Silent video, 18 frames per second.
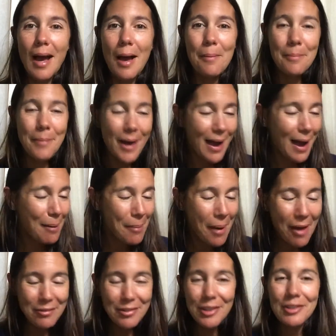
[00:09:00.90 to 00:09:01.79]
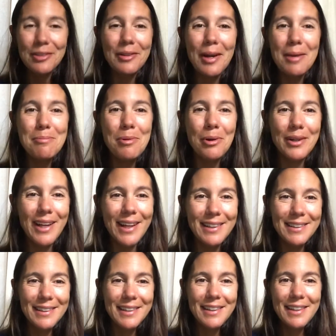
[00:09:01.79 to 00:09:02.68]
I'm having a great
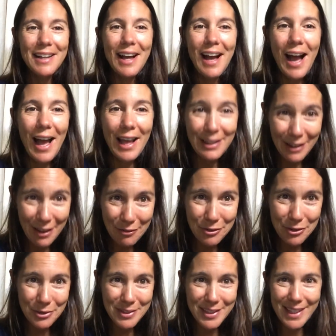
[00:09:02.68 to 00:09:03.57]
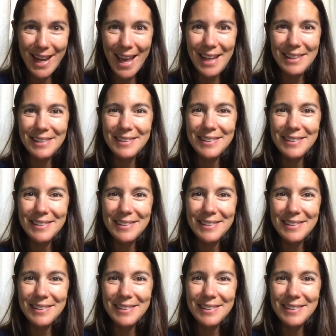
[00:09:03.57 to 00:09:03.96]
morning. I love you today.